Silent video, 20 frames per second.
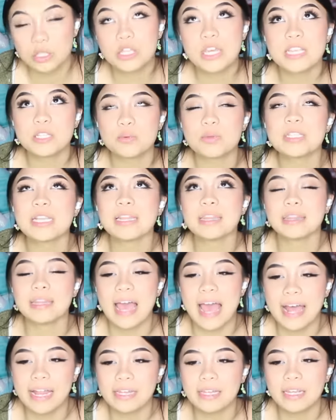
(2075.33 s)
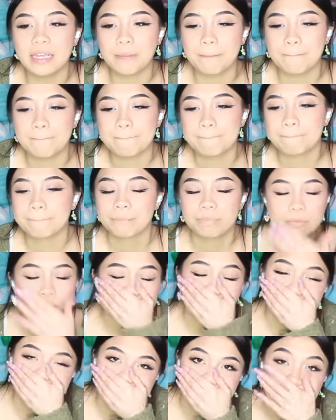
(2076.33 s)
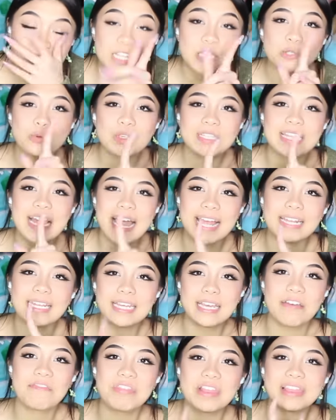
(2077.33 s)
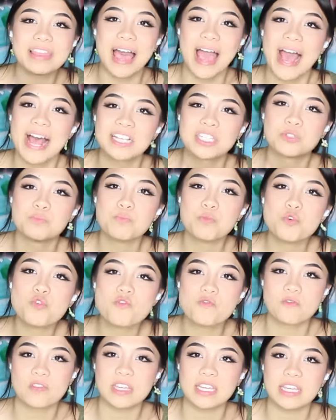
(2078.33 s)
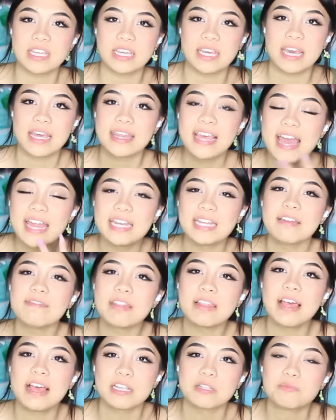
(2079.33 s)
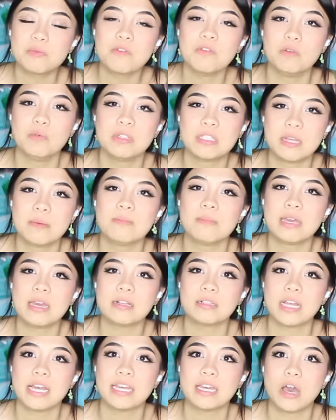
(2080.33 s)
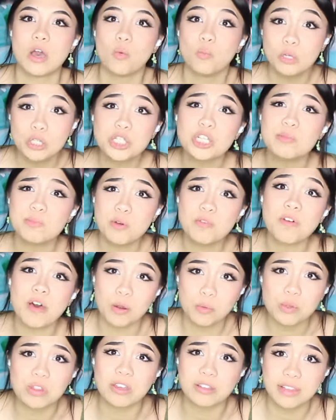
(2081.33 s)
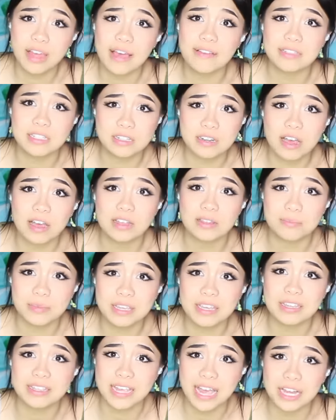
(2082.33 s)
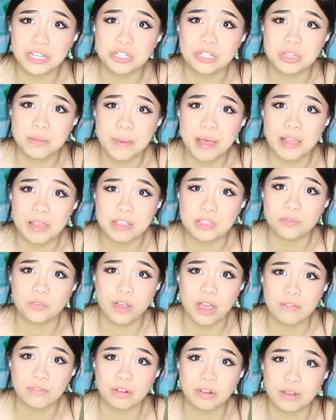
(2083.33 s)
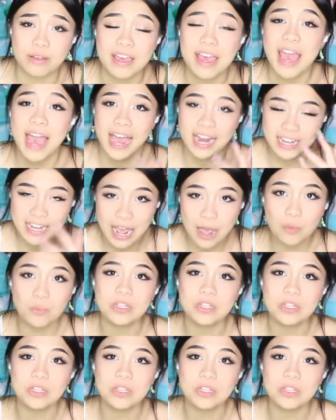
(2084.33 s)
This was a ending. This was the ending of the last movie. The ending of the last movie was them being like, we should move on with our lives and not be attached to the Bellas forever. And now